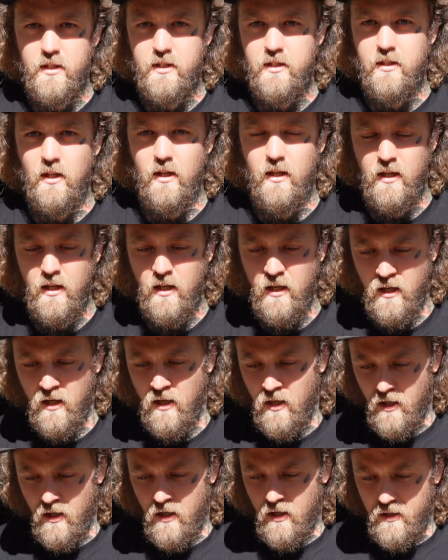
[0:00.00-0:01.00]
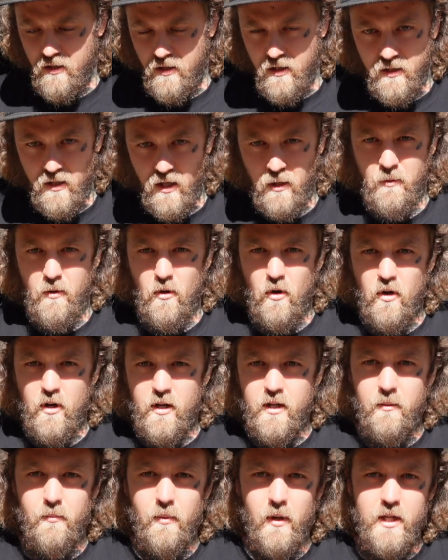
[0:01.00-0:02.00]
So don't get me wrong, I
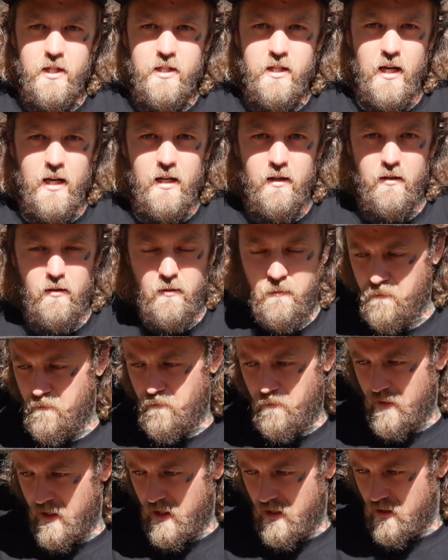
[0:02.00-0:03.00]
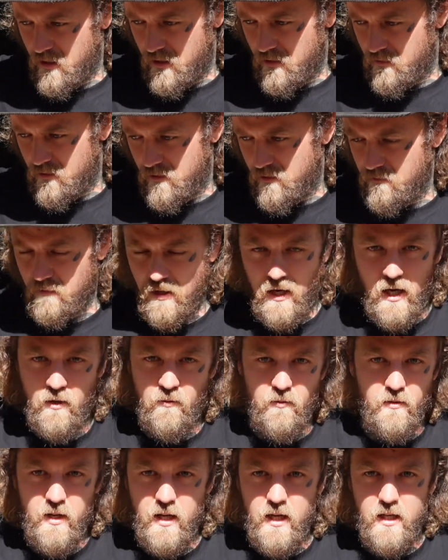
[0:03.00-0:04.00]
can appreciate a
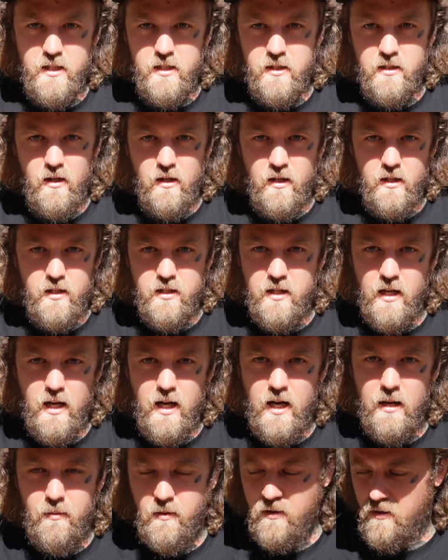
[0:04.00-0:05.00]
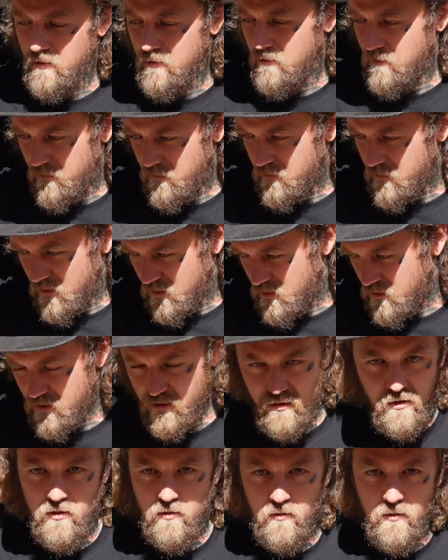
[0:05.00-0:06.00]
$100,000 setup and a
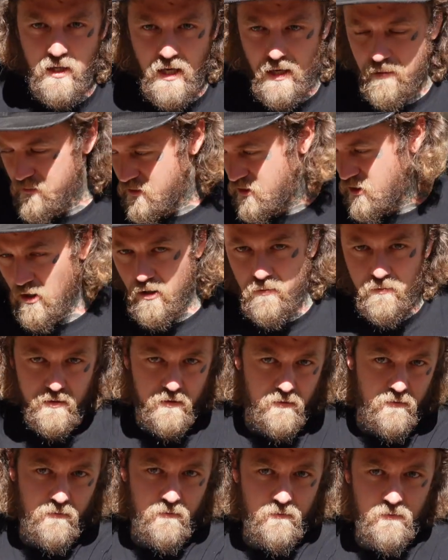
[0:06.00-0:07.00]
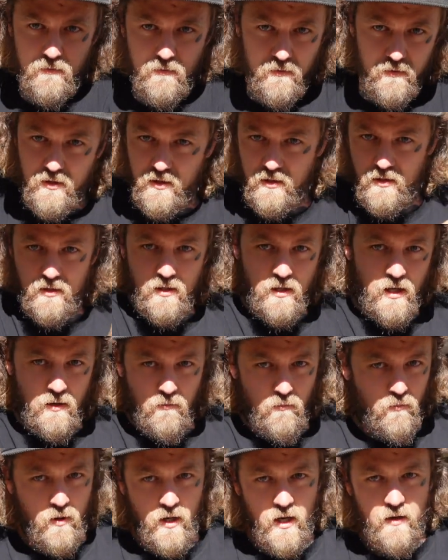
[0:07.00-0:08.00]
dual cab chopped,
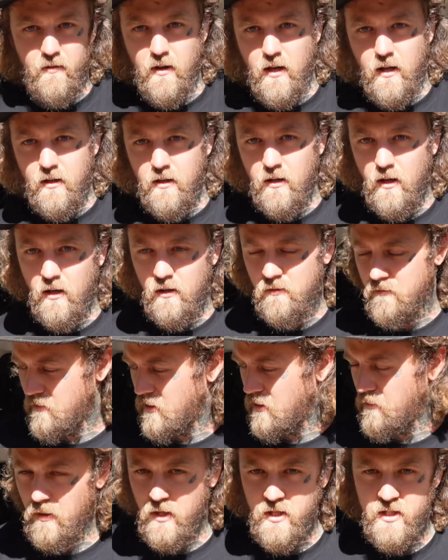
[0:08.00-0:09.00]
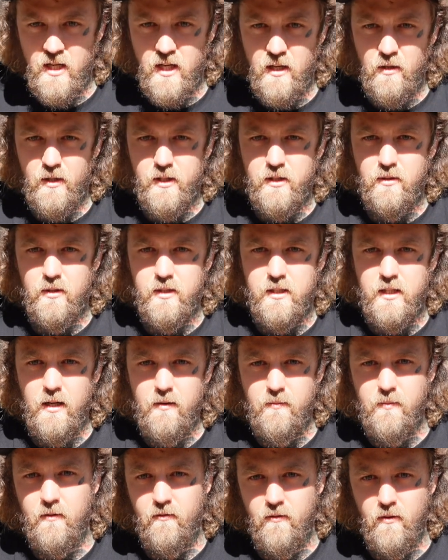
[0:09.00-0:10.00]
whatever. I can appreciate all that sort of
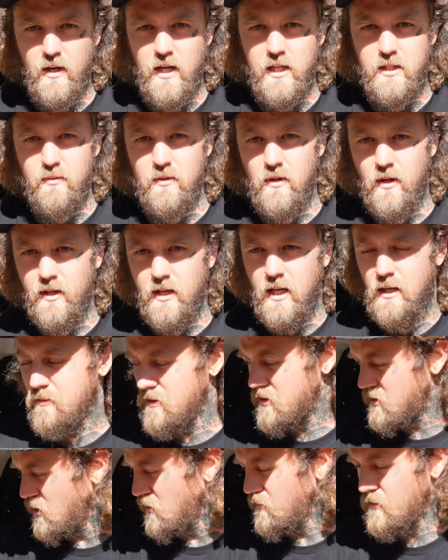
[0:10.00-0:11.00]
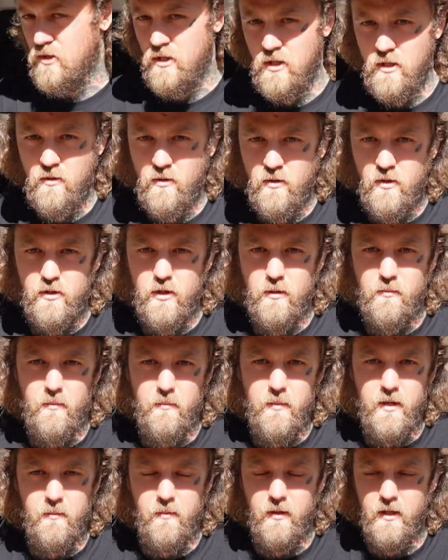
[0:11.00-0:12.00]
stuff, but for us, we like to keep it super chill, super
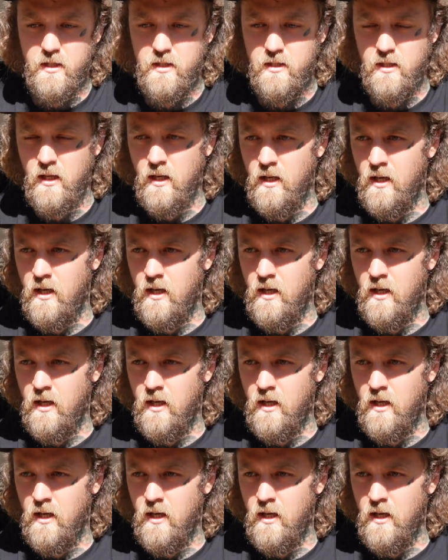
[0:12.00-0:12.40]
minimalist,